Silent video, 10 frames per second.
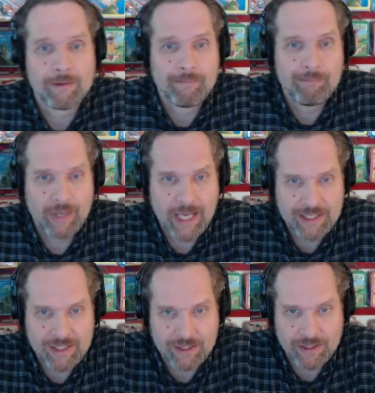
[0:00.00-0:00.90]

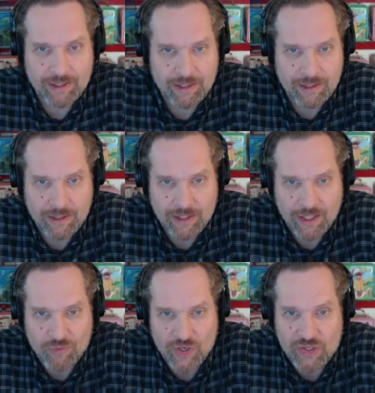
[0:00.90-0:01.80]
but
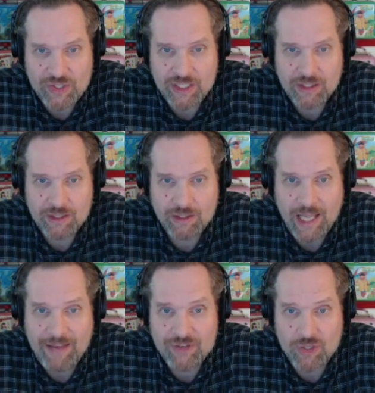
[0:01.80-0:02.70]
if we're using
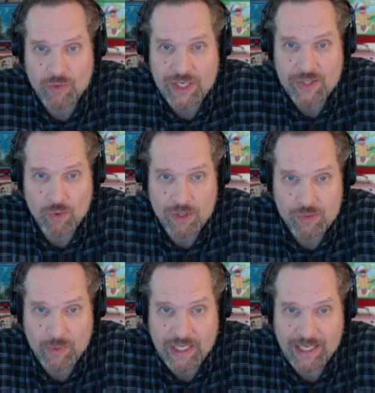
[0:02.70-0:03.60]
life as a
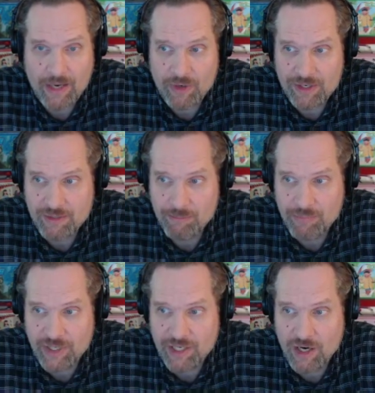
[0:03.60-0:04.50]
resource, we can get rid of some
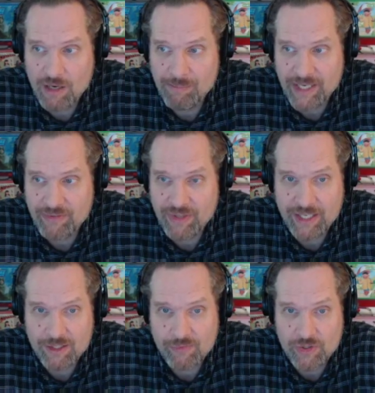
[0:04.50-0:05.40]
pretty darn big
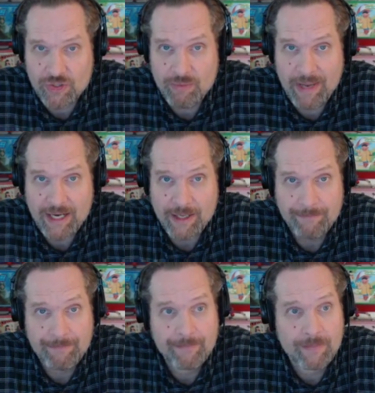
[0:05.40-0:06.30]
things for 2
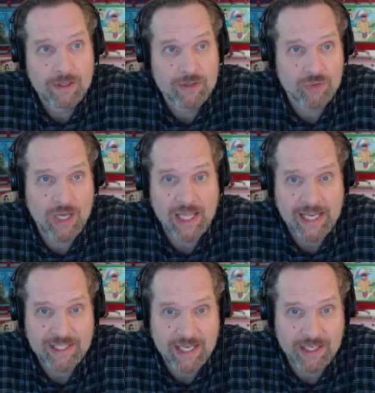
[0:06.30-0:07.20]
mana. So I
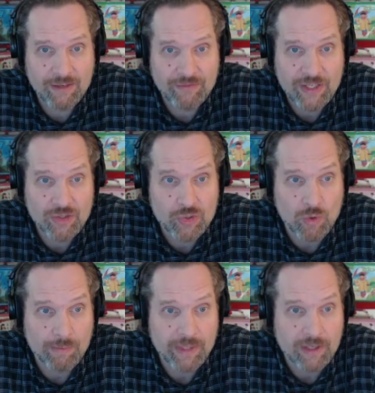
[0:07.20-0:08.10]
like taking a Feed the
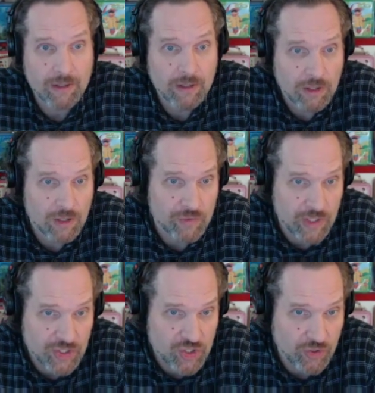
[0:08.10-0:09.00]
Swarm here over
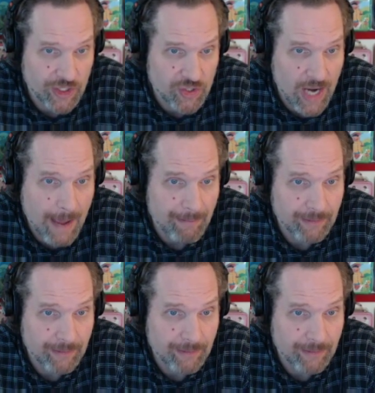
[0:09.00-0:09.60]
a Chilling Trap.